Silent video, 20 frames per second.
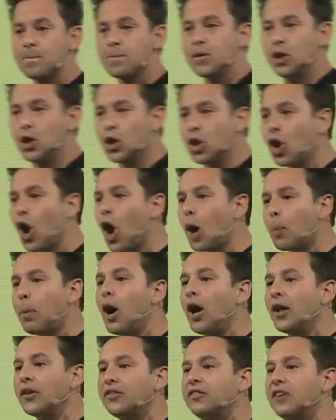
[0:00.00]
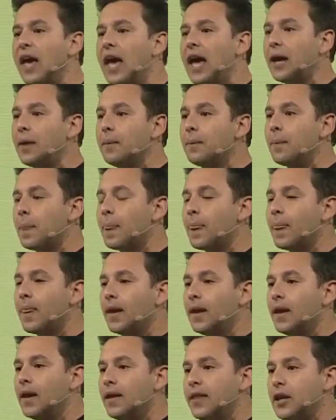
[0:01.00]
You heard Arpan say
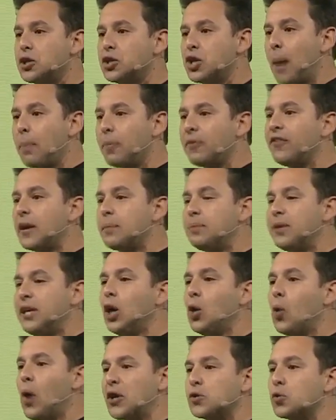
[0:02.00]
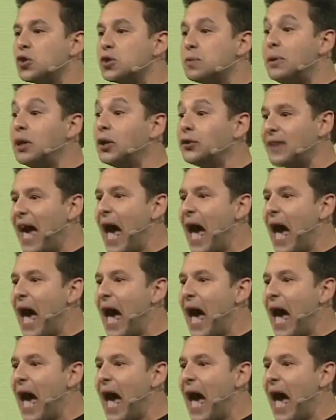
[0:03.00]
that Shopify POS was built